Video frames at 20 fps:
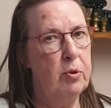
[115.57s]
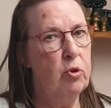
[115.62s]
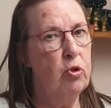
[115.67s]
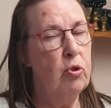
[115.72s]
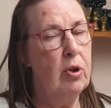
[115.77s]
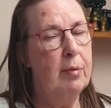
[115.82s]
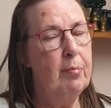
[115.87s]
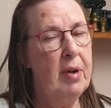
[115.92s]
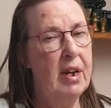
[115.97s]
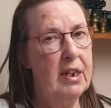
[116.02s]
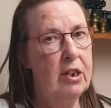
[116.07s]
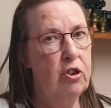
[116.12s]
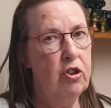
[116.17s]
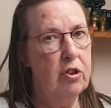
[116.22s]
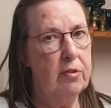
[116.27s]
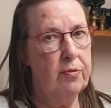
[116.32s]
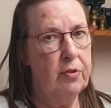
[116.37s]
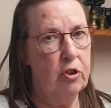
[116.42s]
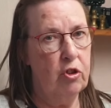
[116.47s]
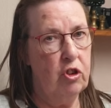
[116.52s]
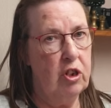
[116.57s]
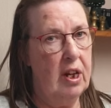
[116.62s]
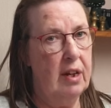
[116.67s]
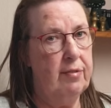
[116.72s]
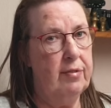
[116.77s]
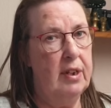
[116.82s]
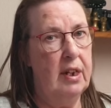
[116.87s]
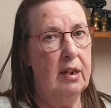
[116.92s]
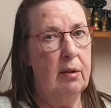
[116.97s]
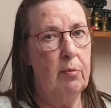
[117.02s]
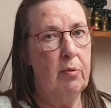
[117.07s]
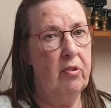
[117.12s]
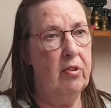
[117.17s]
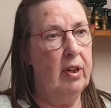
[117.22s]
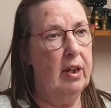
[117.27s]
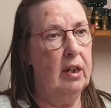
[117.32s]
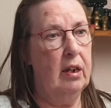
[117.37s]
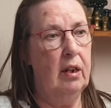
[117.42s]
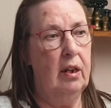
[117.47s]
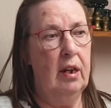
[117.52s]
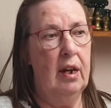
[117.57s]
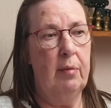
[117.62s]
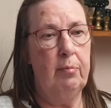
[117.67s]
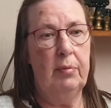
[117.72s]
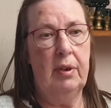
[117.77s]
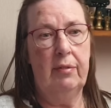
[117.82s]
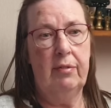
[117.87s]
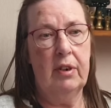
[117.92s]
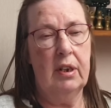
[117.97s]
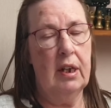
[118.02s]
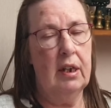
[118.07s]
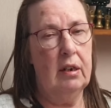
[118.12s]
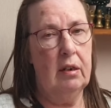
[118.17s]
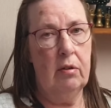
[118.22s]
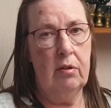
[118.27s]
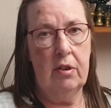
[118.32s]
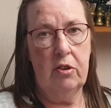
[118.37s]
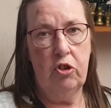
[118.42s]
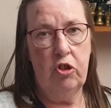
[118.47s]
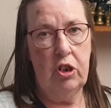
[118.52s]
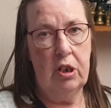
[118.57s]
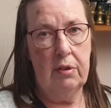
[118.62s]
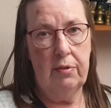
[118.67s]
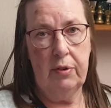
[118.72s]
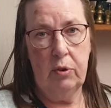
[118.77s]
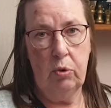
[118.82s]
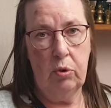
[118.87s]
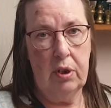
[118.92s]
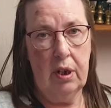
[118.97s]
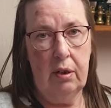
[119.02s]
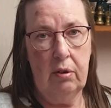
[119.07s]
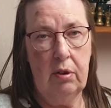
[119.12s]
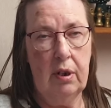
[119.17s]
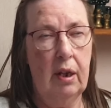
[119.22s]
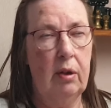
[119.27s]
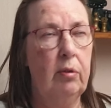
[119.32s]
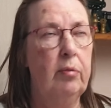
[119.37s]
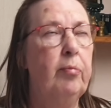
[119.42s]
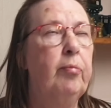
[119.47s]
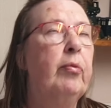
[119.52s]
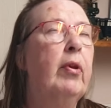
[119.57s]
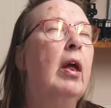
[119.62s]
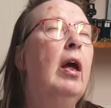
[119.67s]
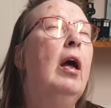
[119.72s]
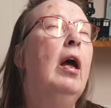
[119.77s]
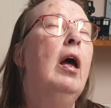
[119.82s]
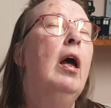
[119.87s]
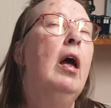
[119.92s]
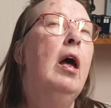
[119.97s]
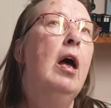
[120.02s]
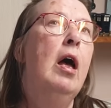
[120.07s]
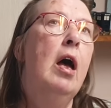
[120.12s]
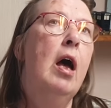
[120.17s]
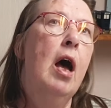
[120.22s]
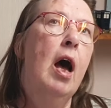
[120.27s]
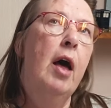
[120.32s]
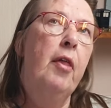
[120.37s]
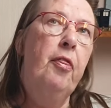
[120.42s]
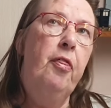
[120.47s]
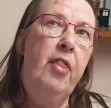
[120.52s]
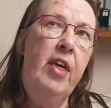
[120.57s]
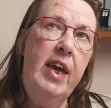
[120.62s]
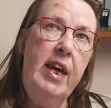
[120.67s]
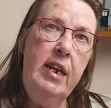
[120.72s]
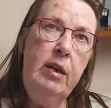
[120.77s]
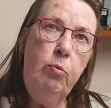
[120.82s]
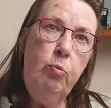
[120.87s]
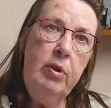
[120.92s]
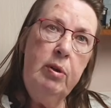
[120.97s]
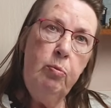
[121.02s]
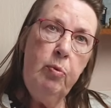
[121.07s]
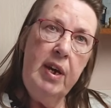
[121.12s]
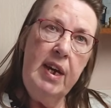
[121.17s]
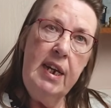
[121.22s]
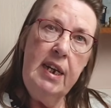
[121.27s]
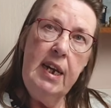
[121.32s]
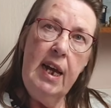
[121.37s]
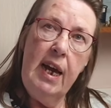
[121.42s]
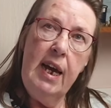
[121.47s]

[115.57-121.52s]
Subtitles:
So I managed the first half and then I was like, I'm never getting out of this chair if I don't get out now. Then we went